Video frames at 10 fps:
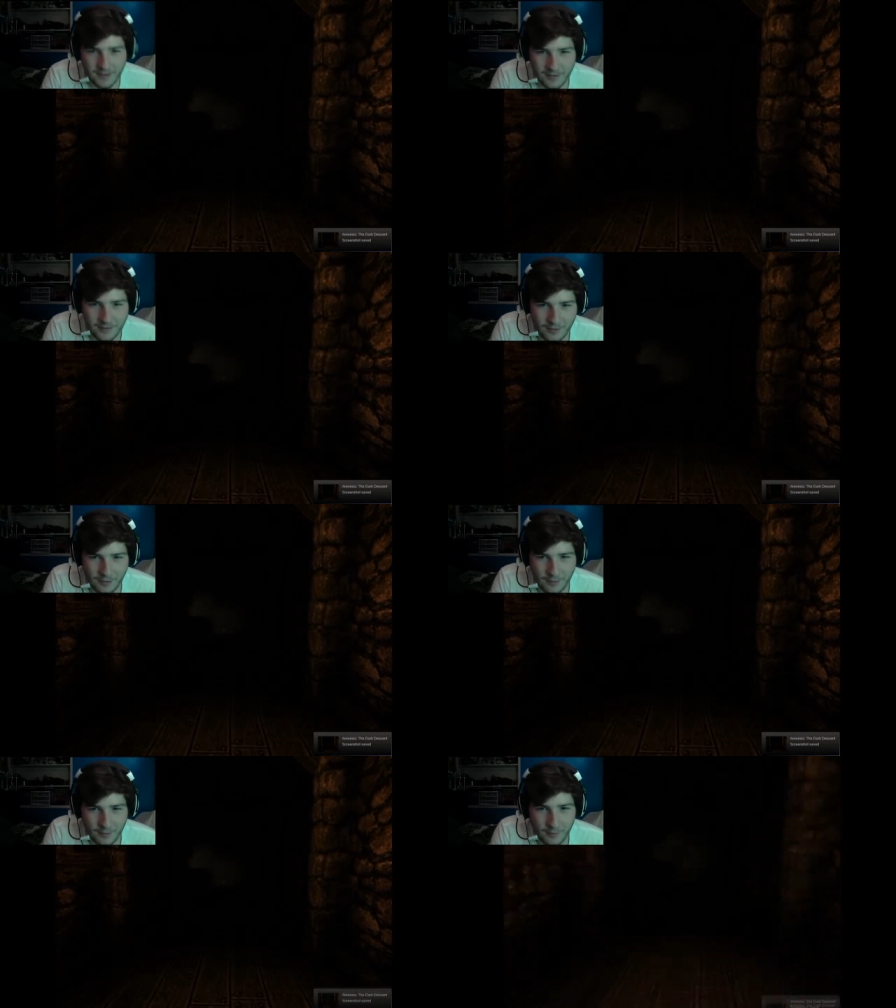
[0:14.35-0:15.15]

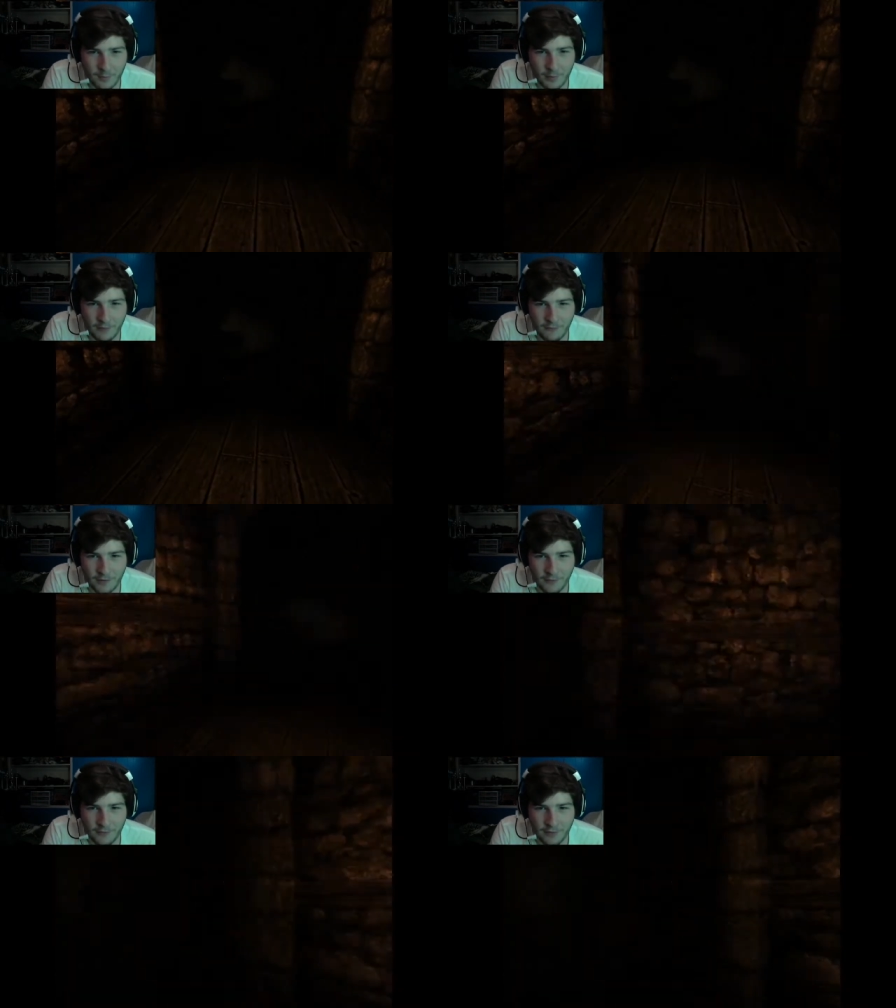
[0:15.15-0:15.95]
So, when we left off,
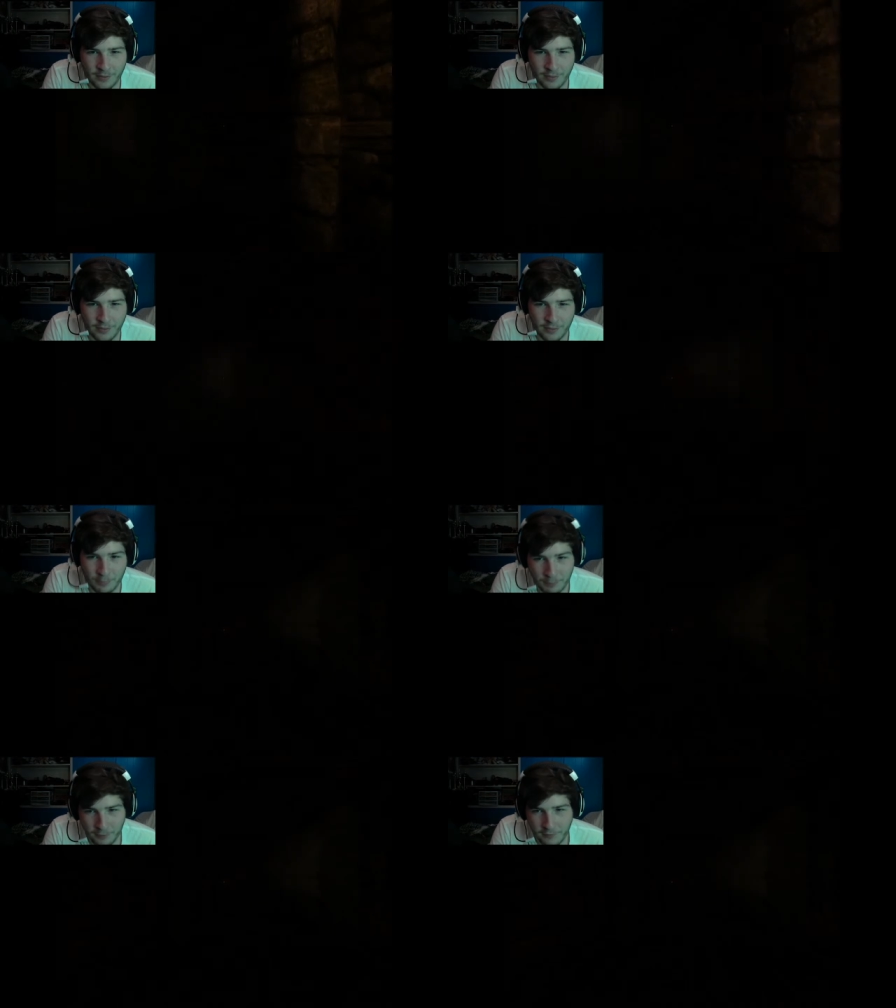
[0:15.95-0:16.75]
I
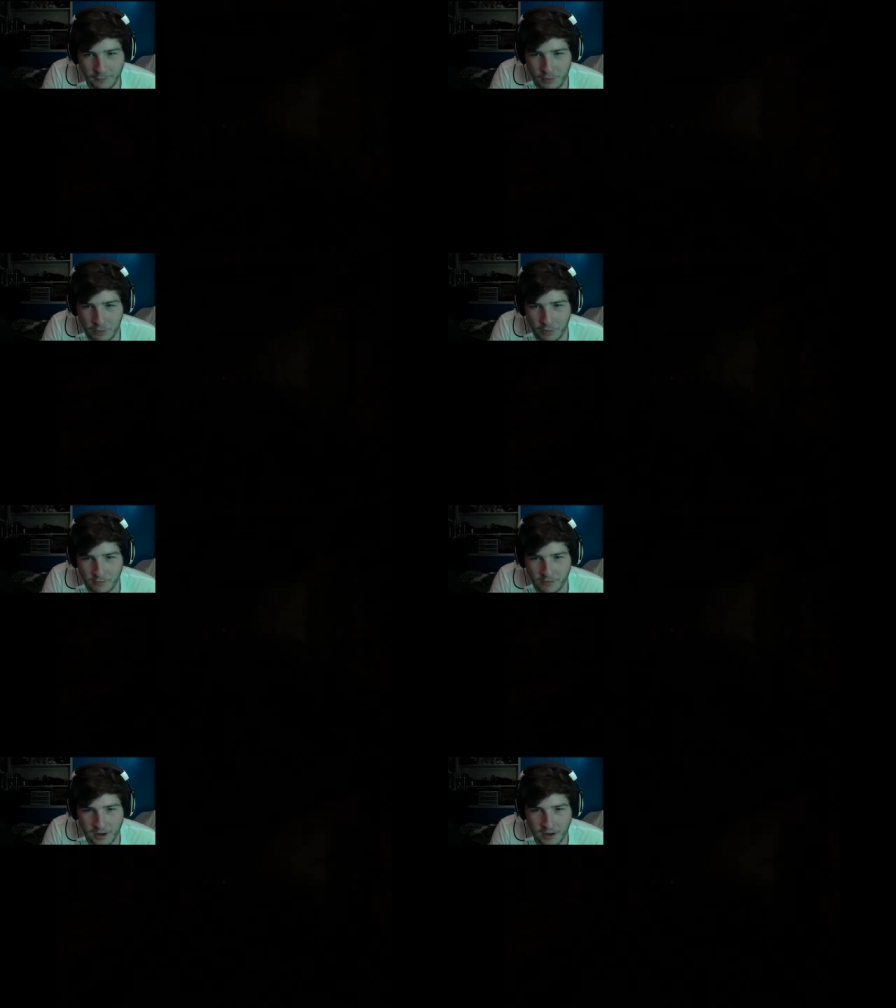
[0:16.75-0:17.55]
believe we just
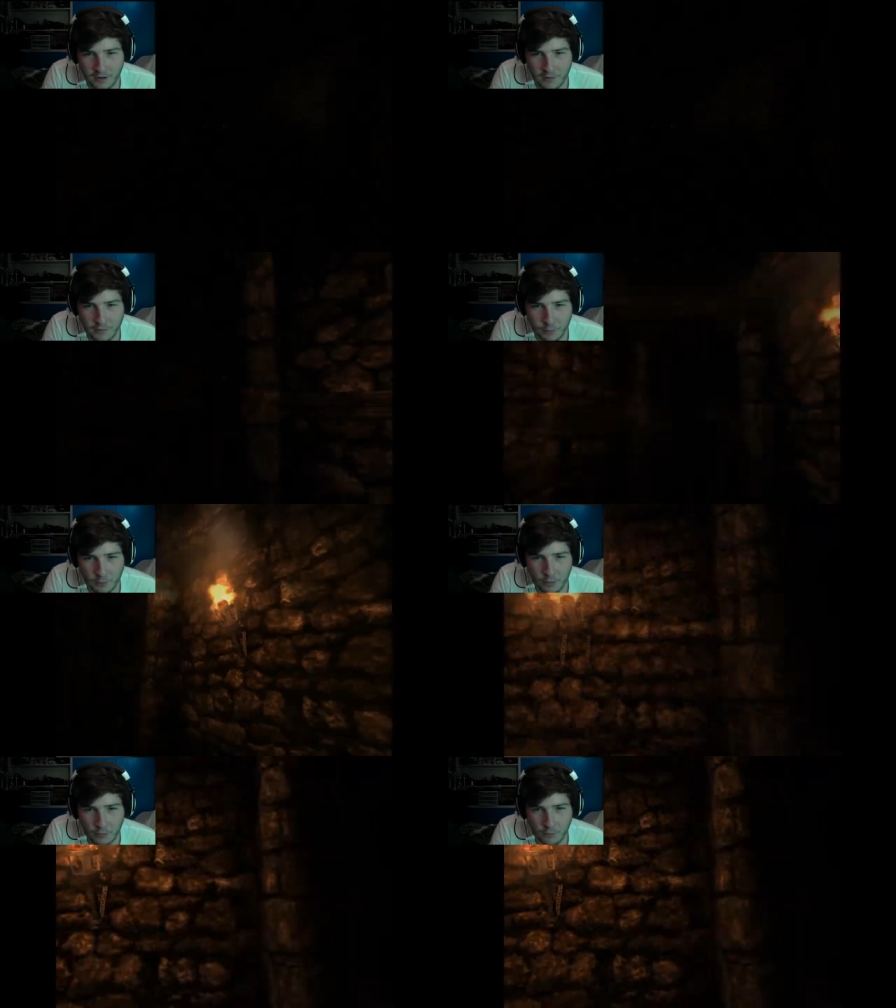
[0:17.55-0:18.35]
got out of the
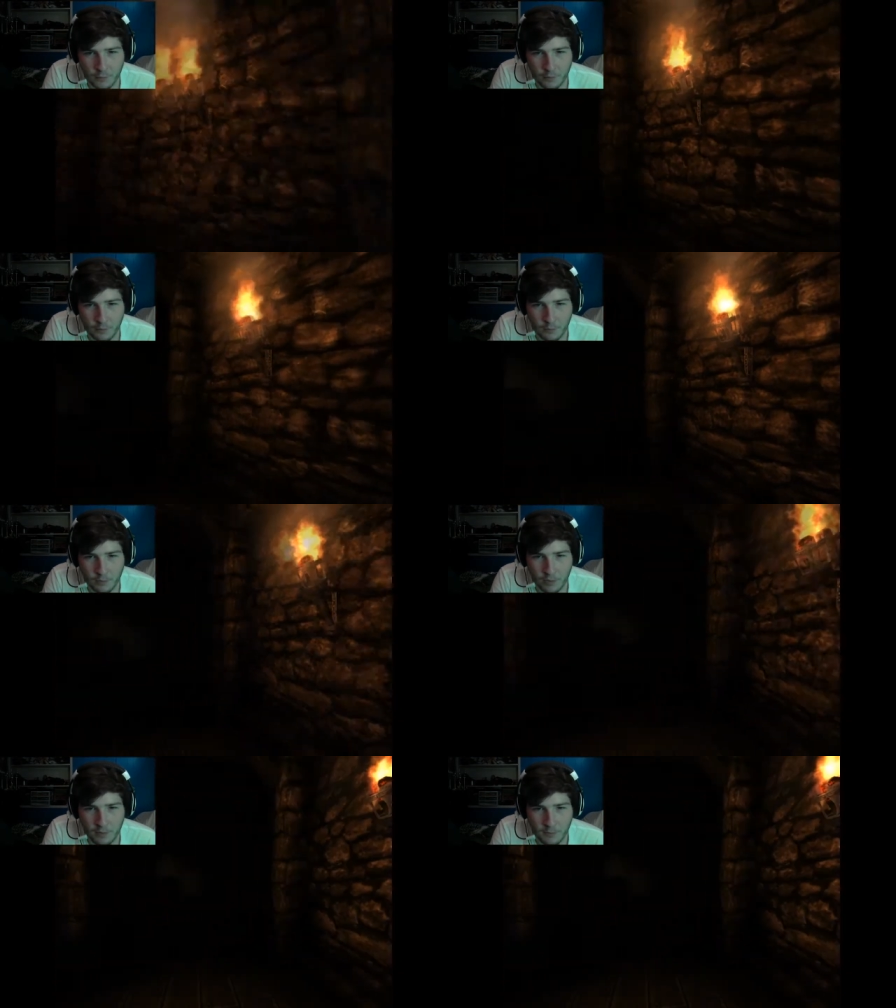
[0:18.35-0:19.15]
torture room
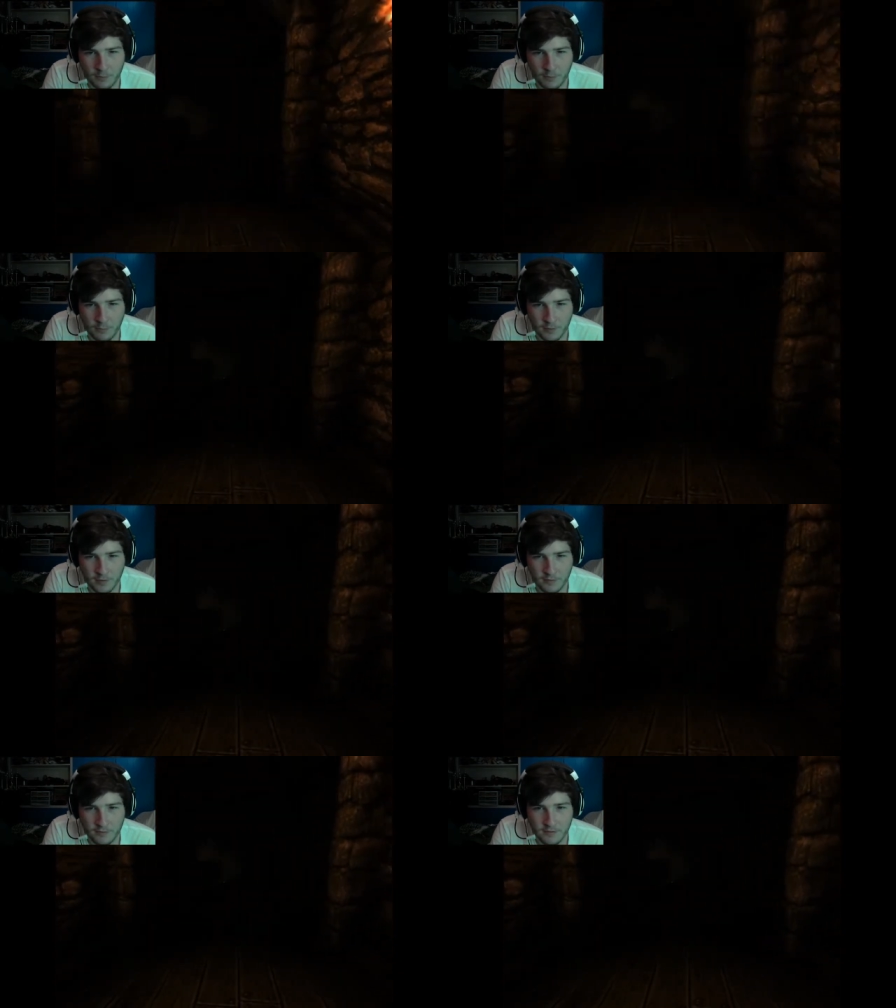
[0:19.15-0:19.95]
chamber
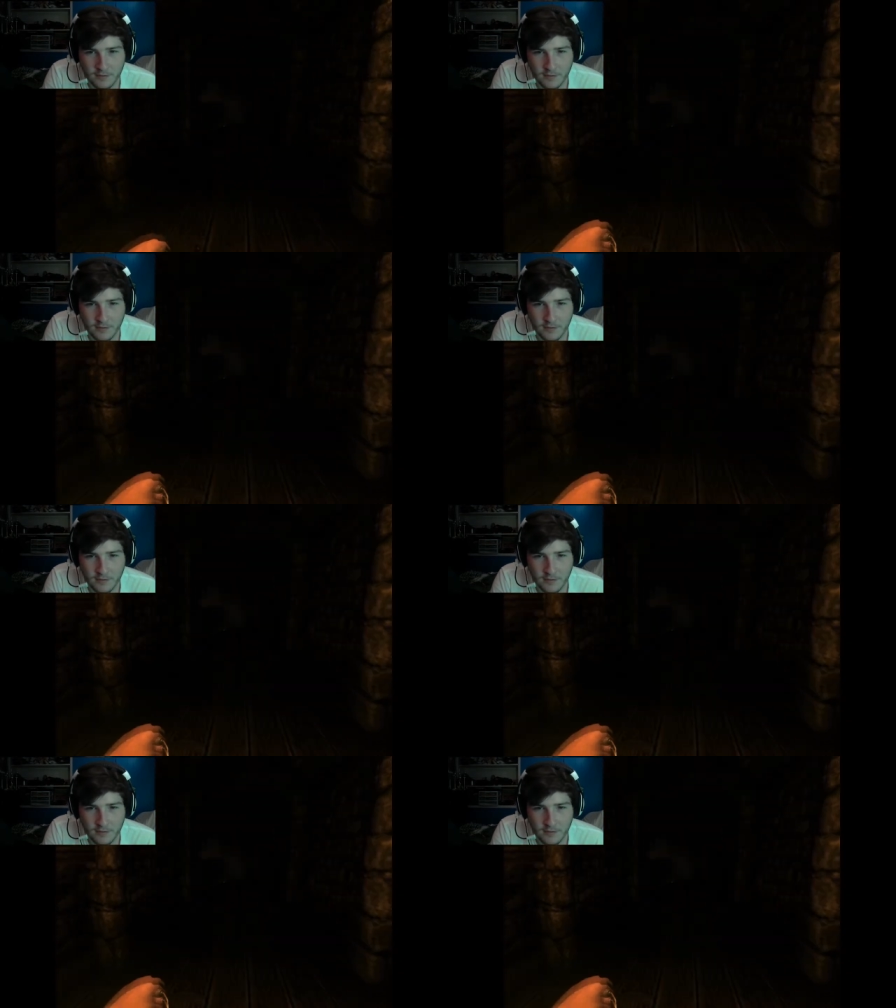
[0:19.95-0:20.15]
place.